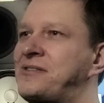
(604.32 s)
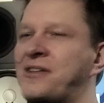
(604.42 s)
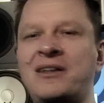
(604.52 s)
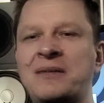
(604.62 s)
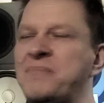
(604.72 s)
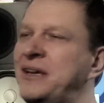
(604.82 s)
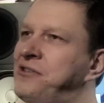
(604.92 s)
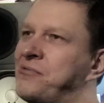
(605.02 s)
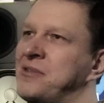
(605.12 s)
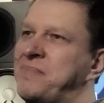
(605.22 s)
So the
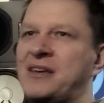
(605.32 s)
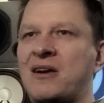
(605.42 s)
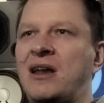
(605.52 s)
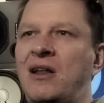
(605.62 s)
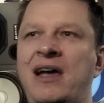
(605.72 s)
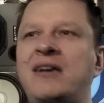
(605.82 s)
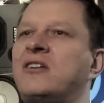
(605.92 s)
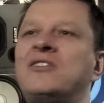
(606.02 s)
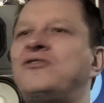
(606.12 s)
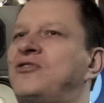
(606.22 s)
mix was a bit kind of like
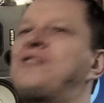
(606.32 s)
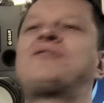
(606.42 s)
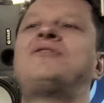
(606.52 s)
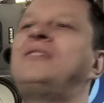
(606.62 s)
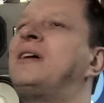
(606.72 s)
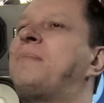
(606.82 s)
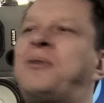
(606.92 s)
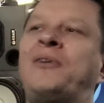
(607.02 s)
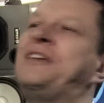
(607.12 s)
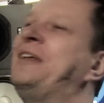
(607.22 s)
just, you know,
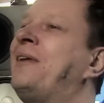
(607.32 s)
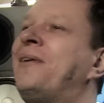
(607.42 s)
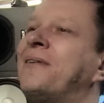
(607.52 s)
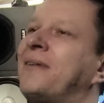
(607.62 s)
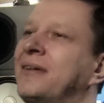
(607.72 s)
plodding along.